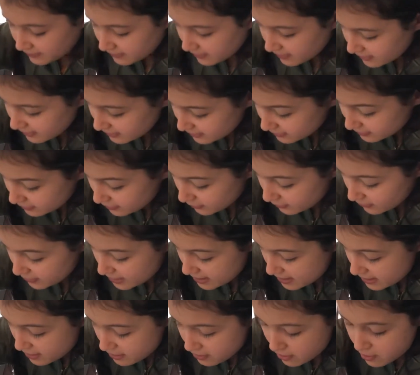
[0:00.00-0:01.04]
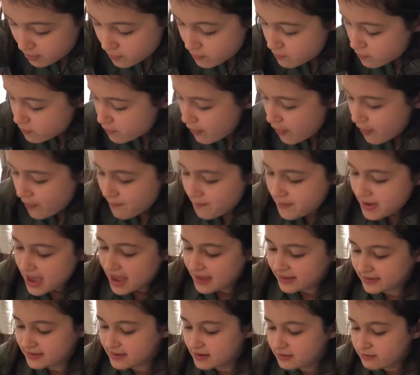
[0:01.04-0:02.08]
So here will be a
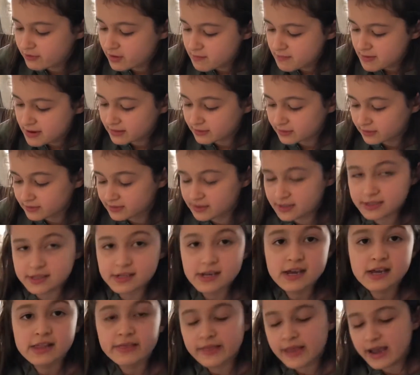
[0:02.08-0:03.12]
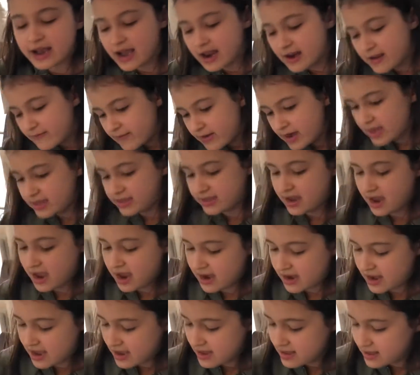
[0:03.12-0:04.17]
0 because it's negative 8
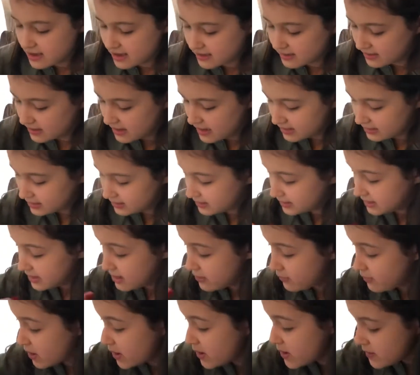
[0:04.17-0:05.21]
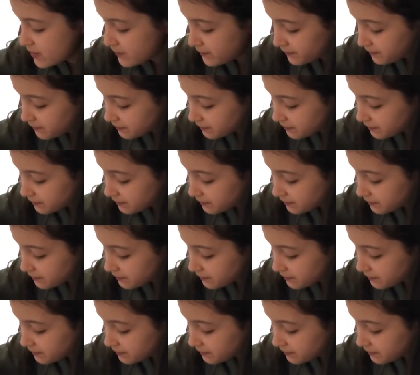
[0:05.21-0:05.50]
and 8, that's 0.